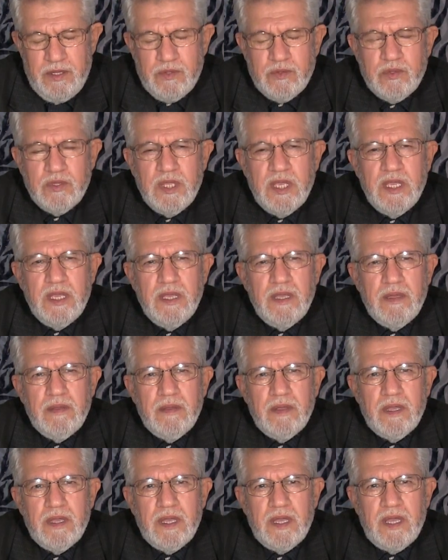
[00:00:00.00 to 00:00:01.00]
Today,
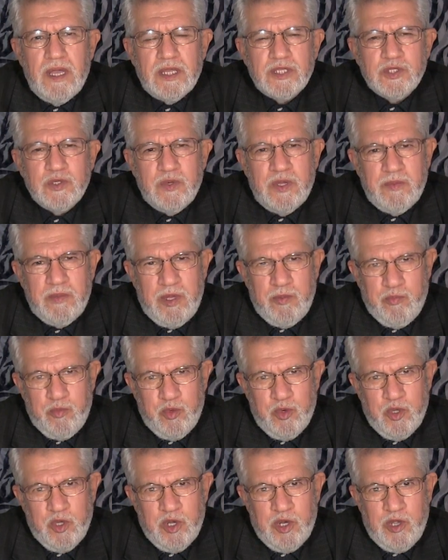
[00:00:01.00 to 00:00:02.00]
actually, my
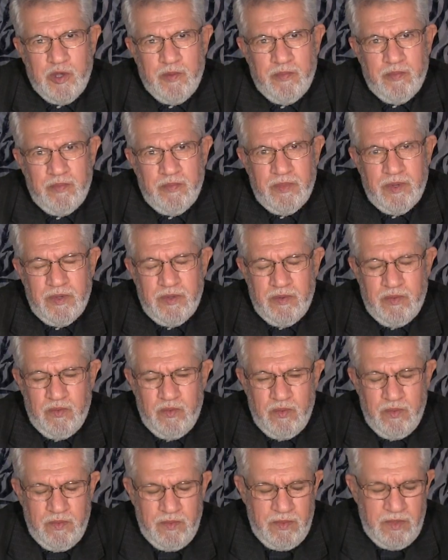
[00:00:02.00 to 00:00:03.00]
program
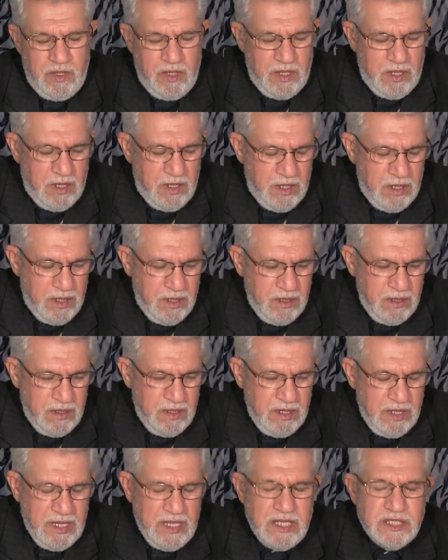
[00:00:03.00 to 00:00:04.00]

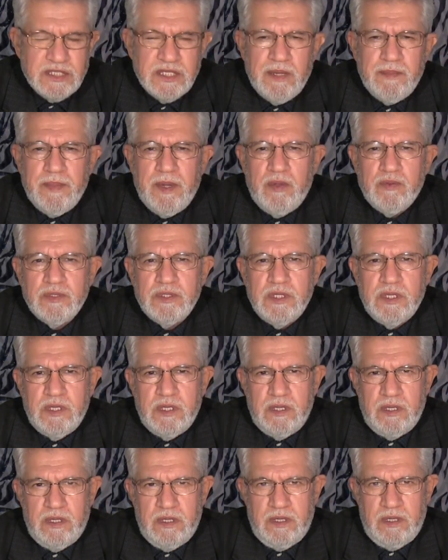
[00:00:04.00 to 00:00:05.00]
is about
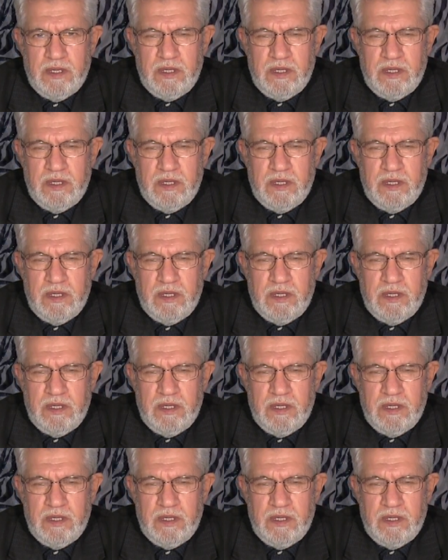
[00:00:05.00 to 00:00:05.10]
the